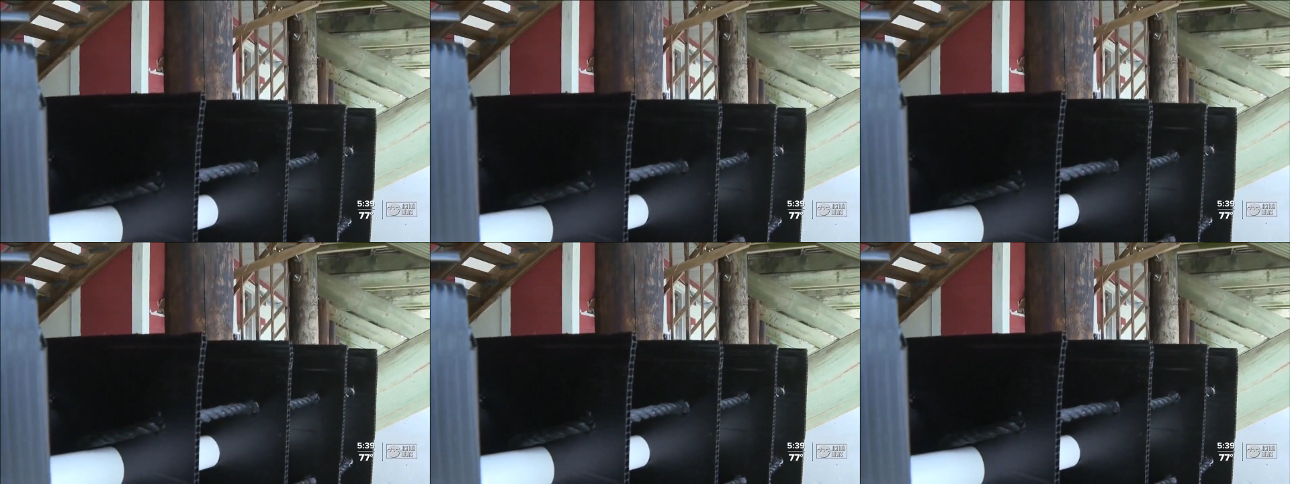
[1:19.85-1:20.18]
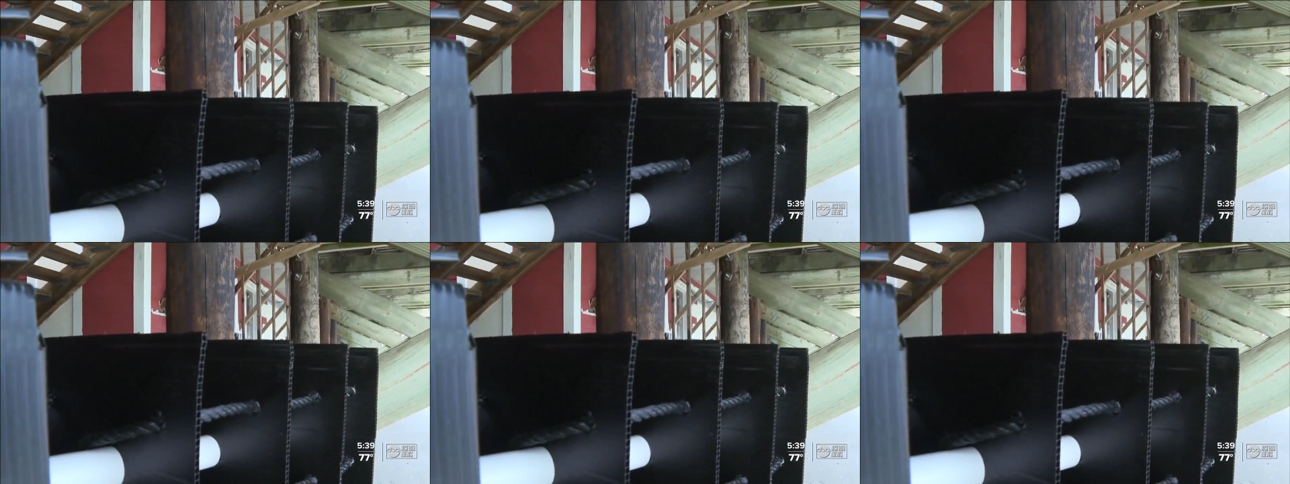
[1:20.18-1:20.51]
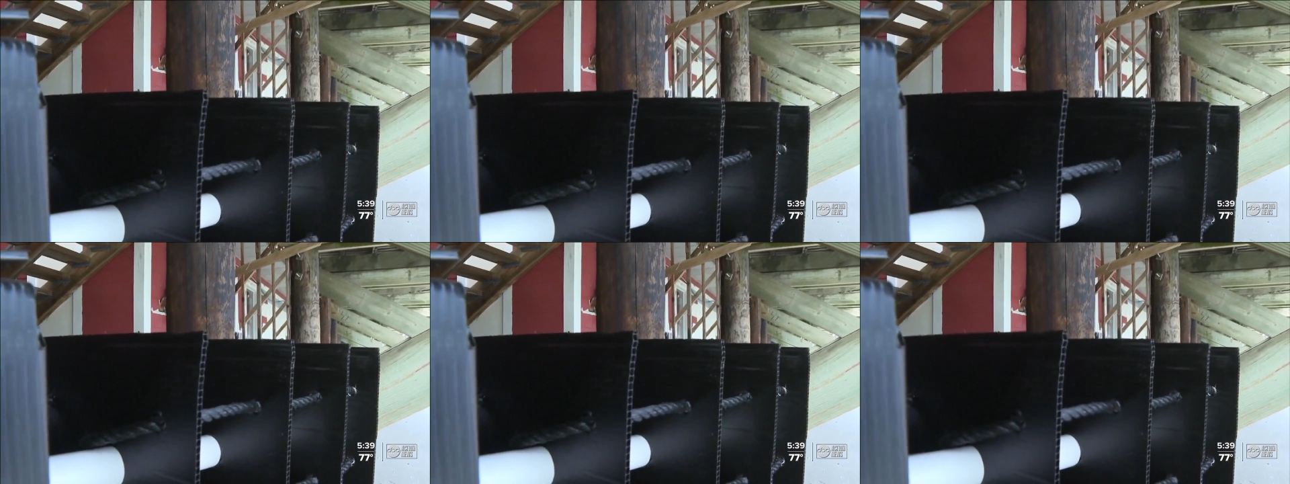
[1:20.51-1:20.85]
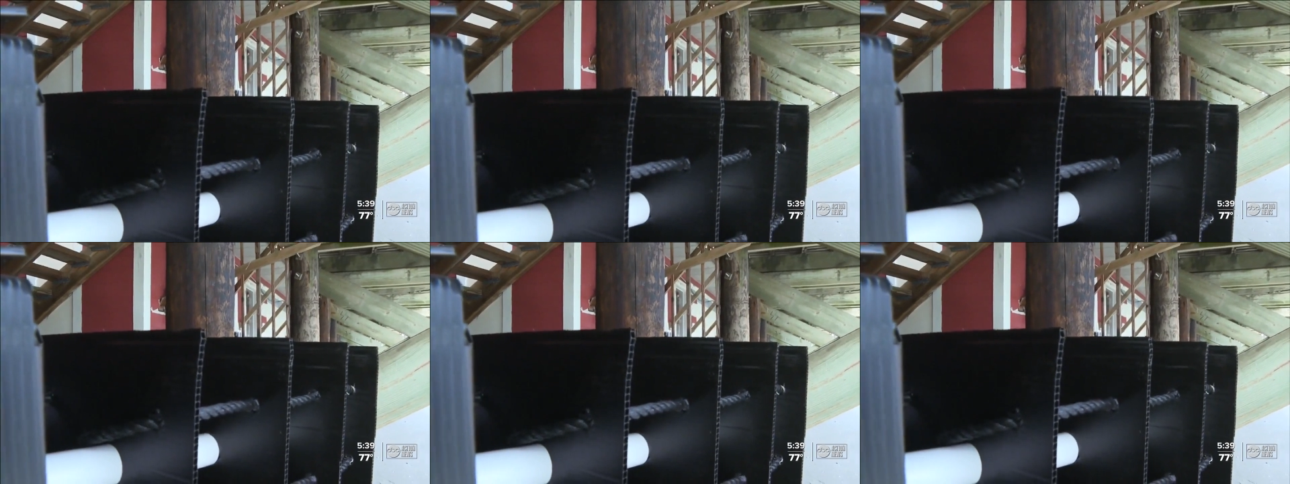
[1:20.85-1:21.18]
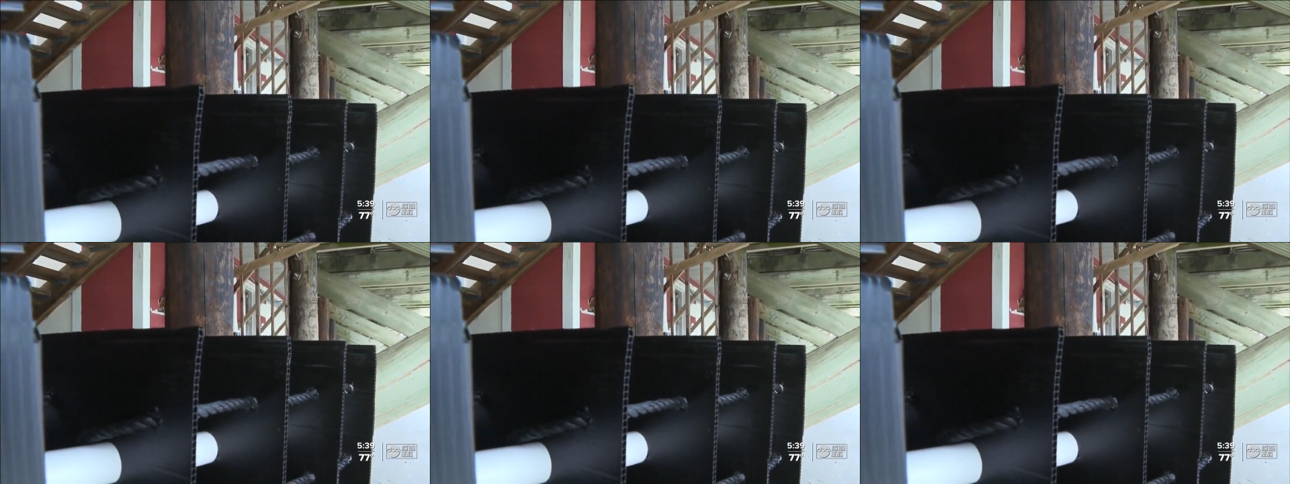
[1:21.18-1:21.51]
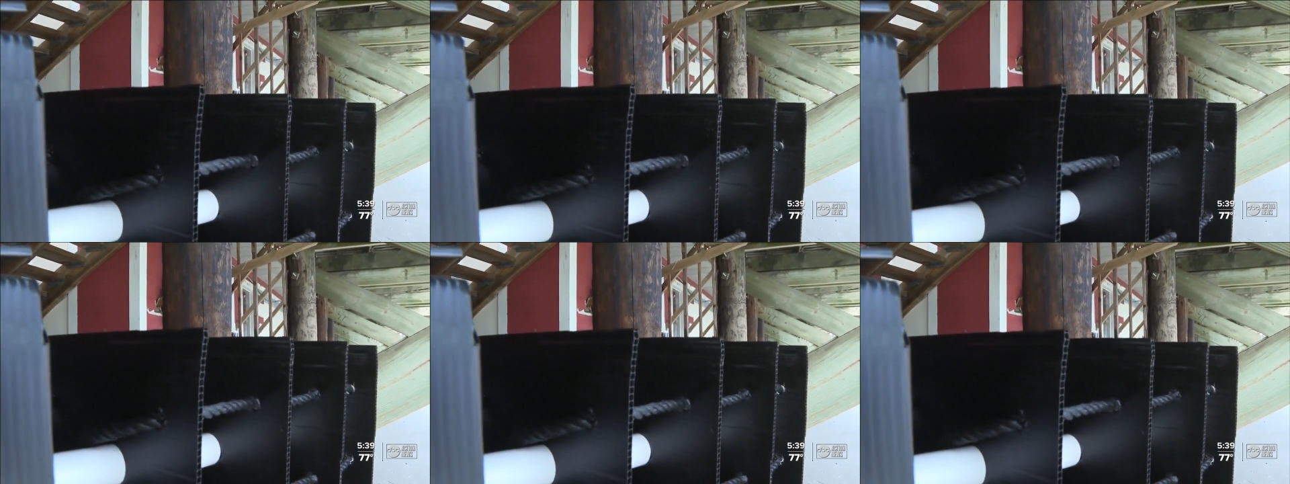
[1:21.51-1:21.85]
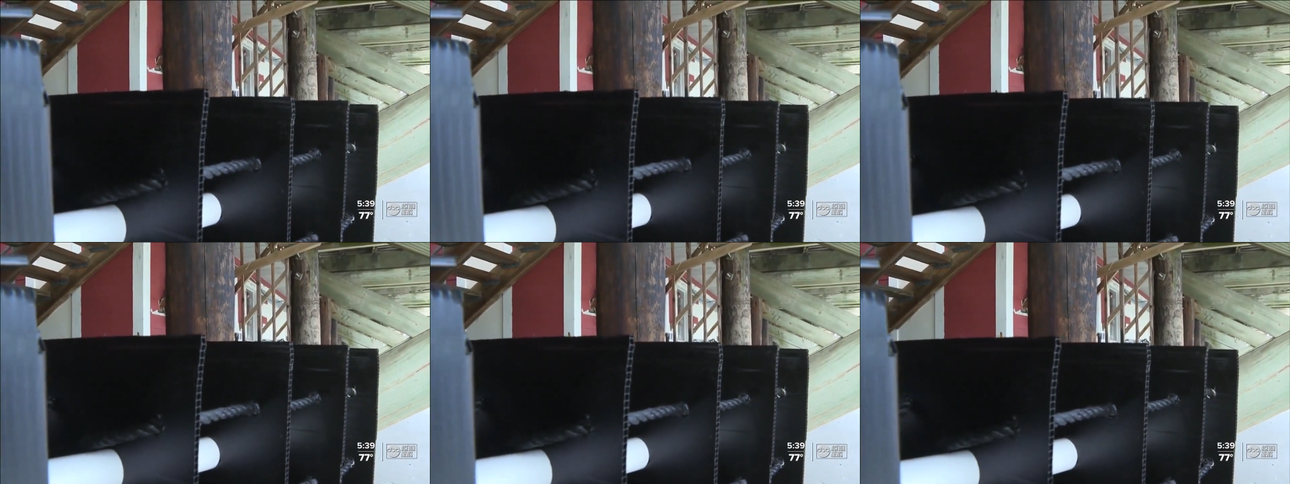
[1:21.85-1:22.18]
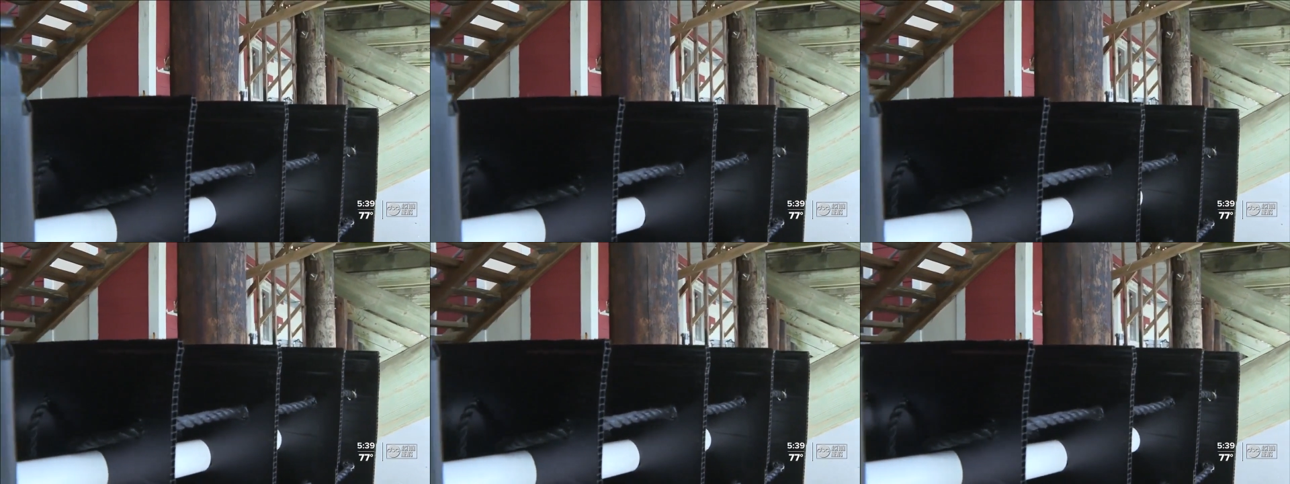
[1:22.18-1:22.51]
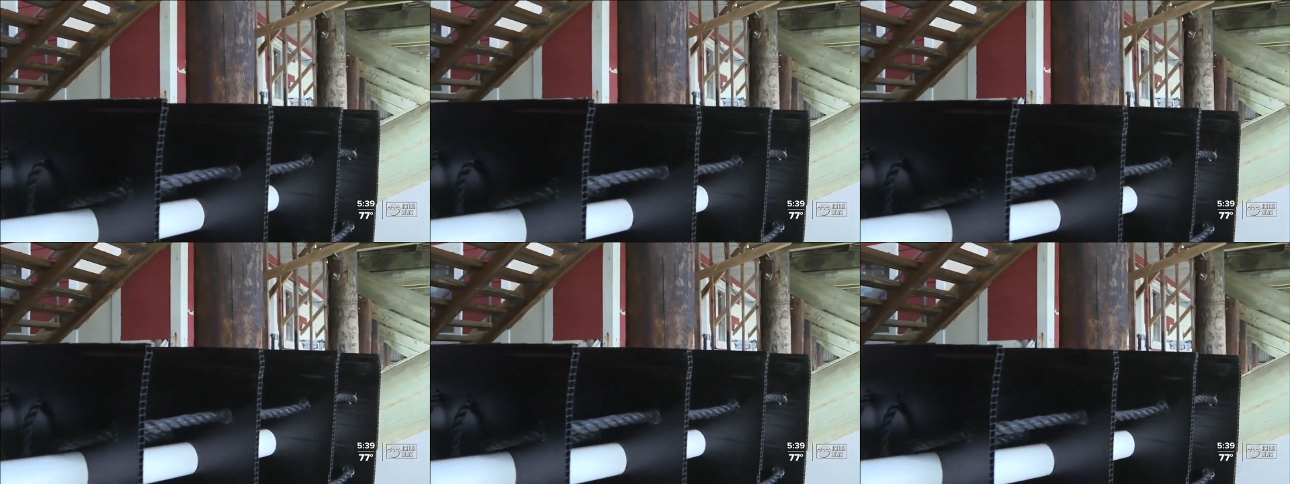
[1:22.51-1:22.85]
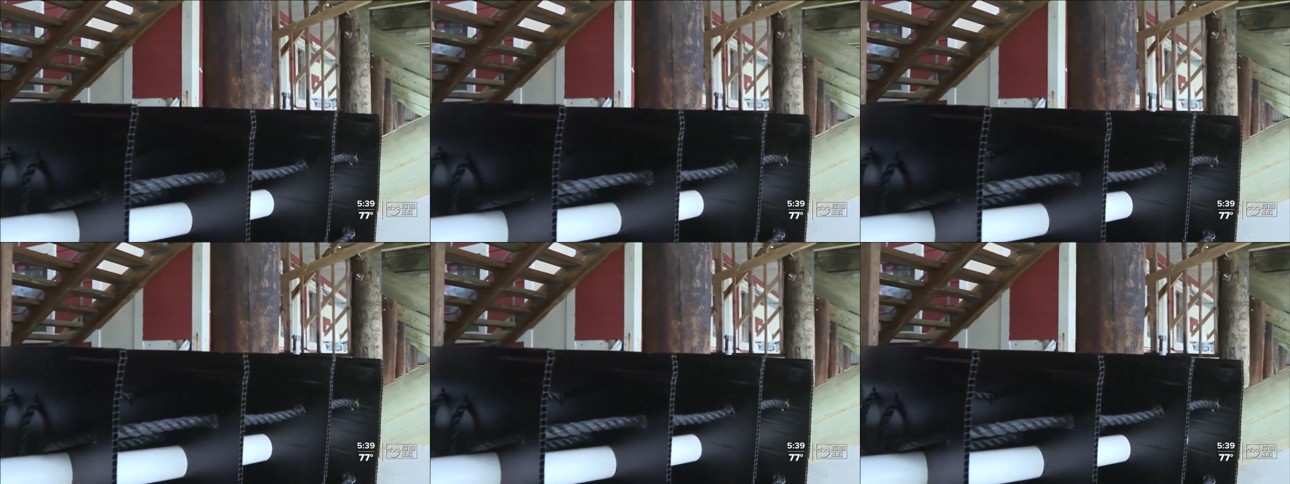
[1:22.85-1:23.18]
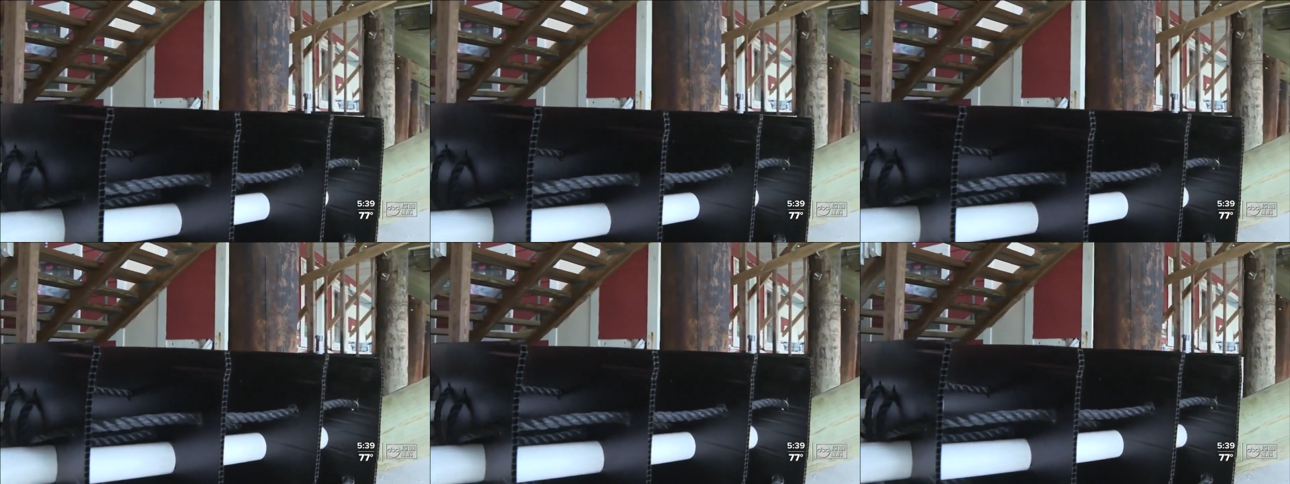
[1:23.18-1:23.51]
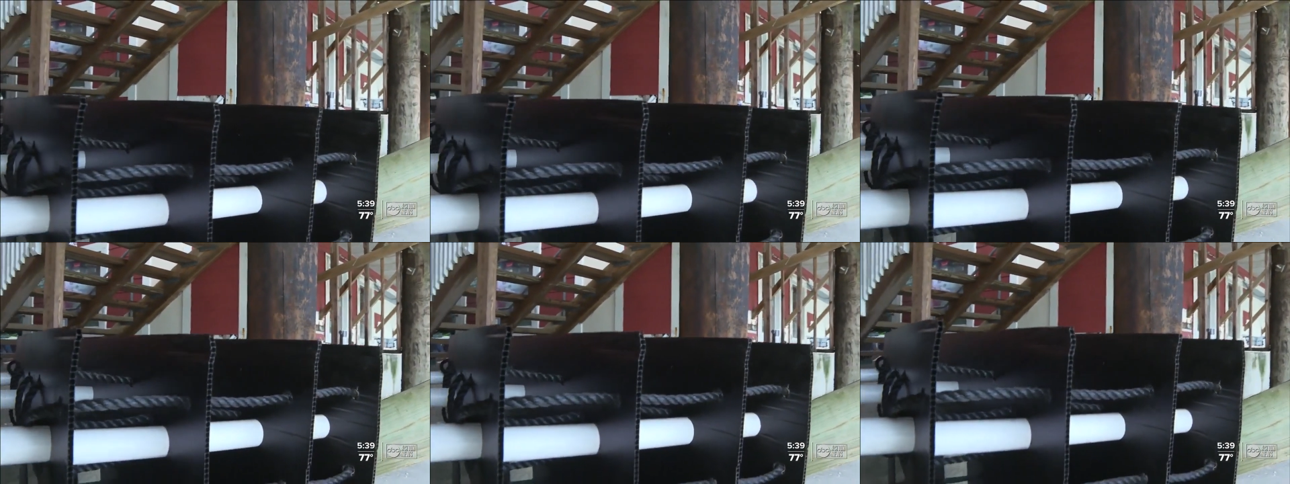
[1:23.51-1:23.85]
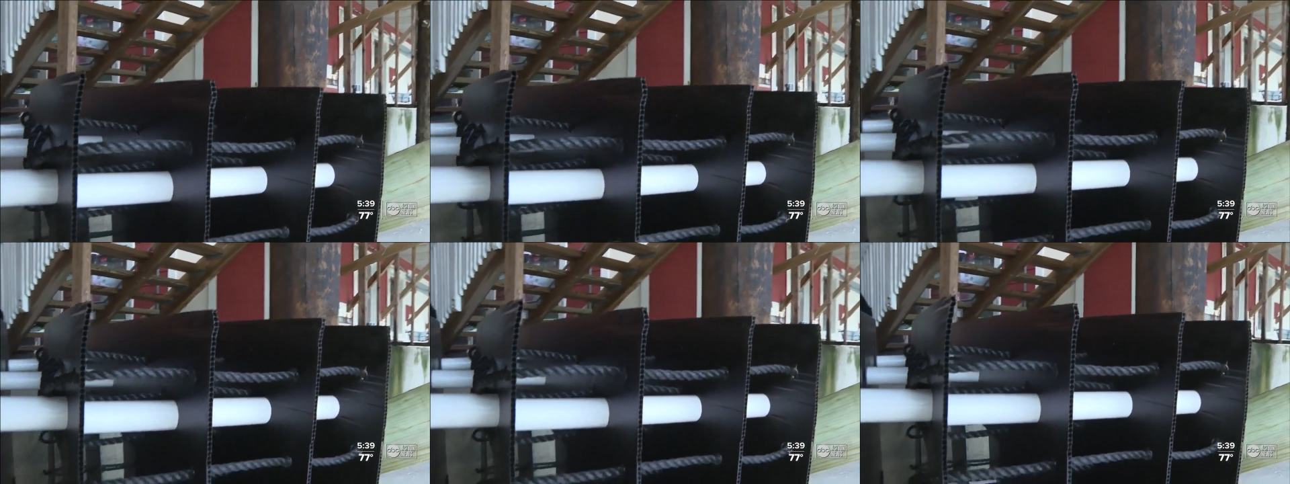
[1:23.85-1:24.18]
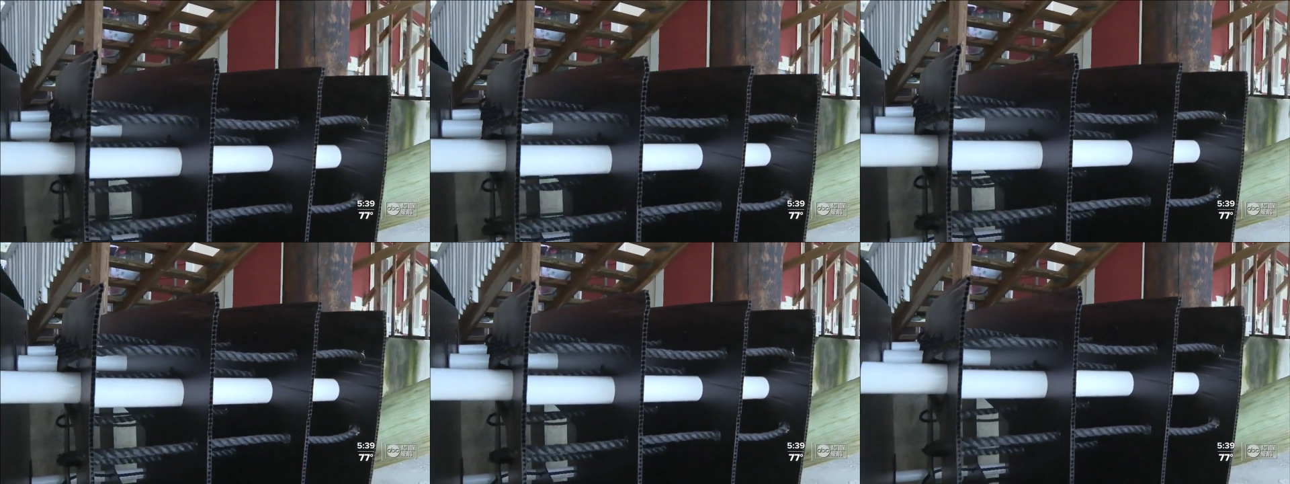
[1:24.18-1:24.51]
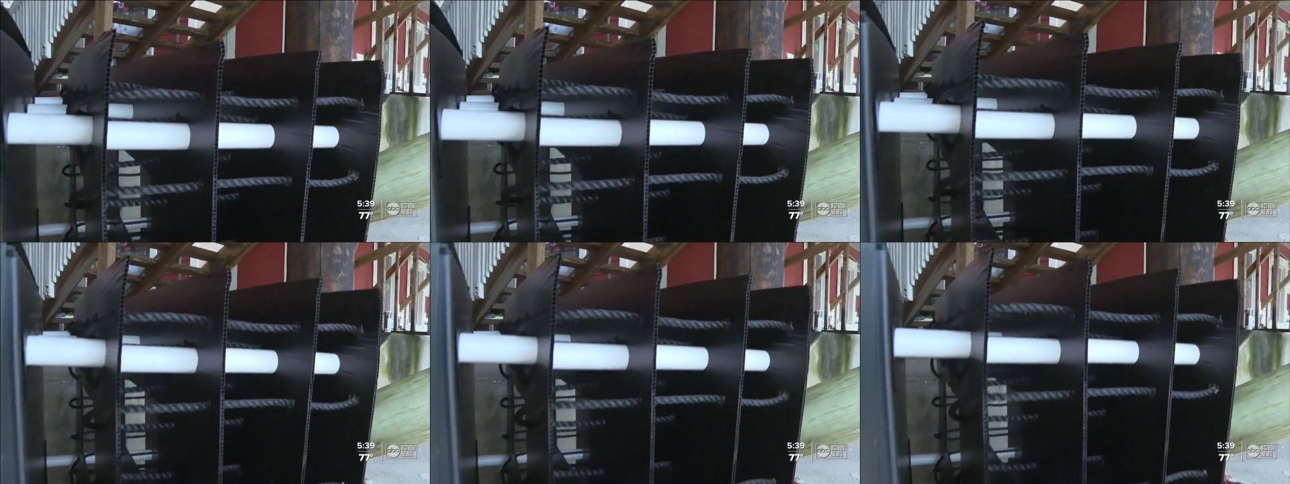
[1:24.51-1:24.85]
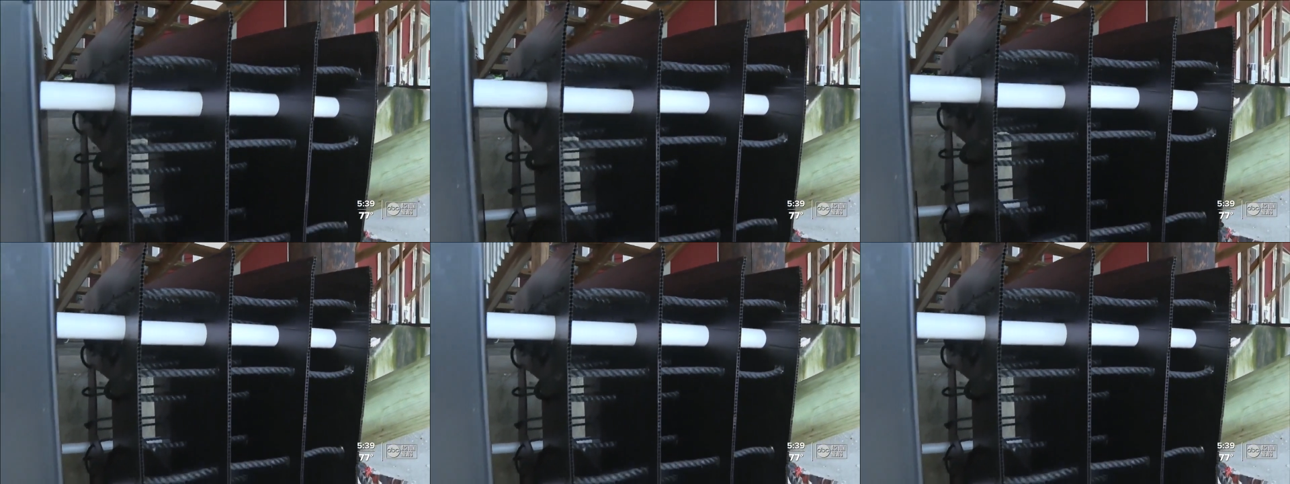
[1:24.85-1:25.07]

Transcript: Nobody's mouth can be seen.